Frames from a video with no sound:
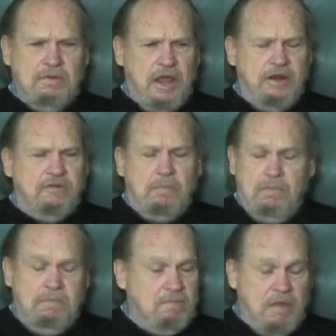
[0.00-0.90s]
had
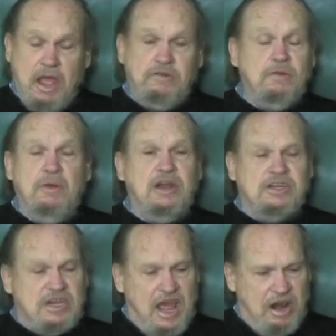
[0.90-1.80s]
had
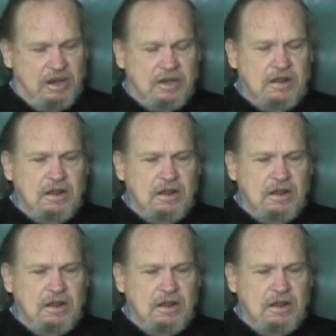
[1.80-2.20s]
tremendous talent.